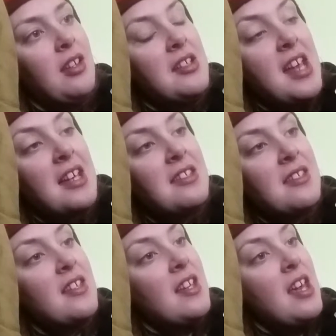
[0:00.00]

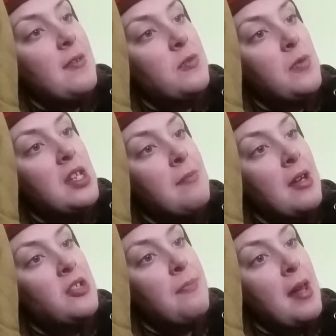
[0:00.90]
Yes, it was really
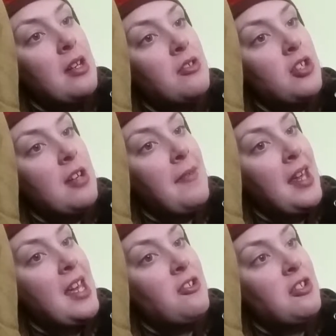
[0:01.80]
much better during
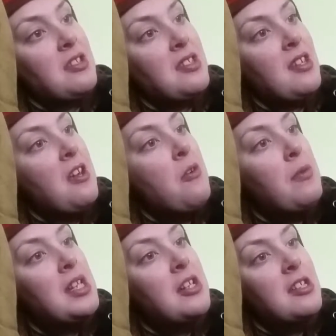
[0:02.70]
vacations,
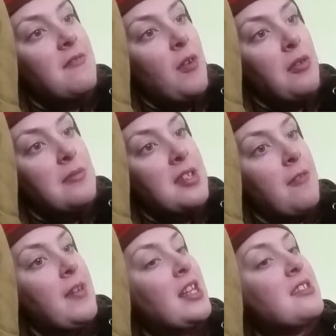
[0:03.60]
when he could devote
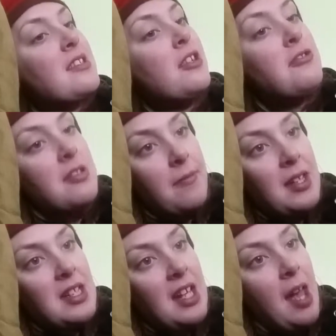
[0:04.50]
himself
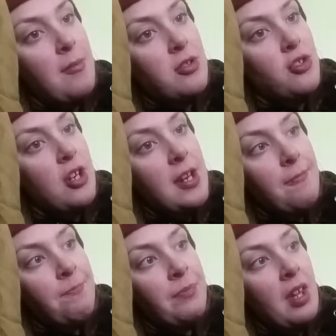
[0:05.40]
exclusively to chemistry.
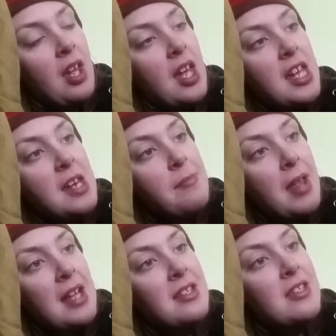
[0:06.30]
He had
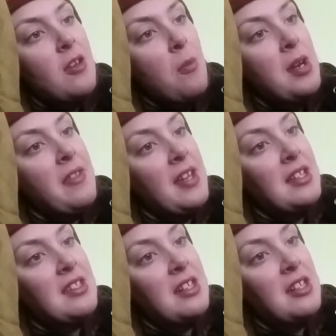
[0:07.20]
planned so many
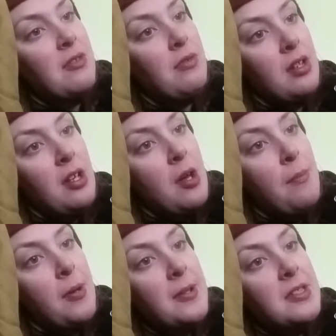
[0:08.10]
things to do,
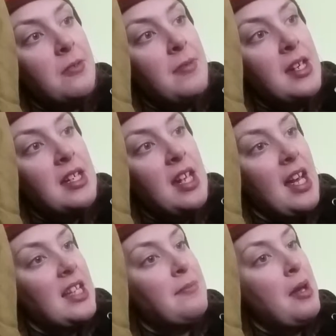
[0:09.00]
books to read,
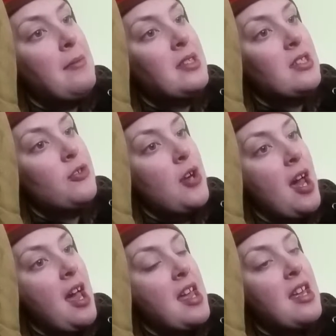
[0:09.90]
experiments to
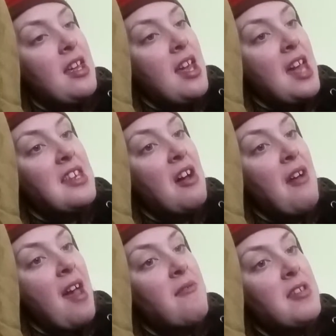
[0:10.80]
try, and now
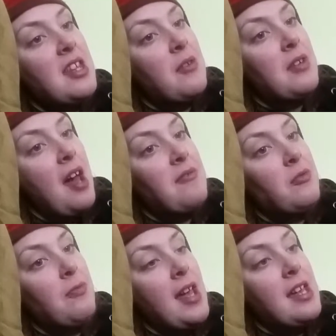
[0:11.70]
everything would have to
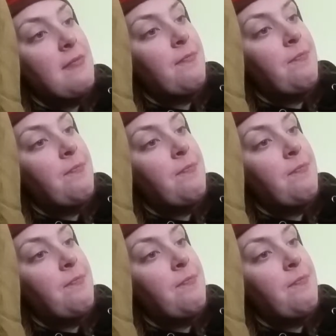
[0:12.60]
wait.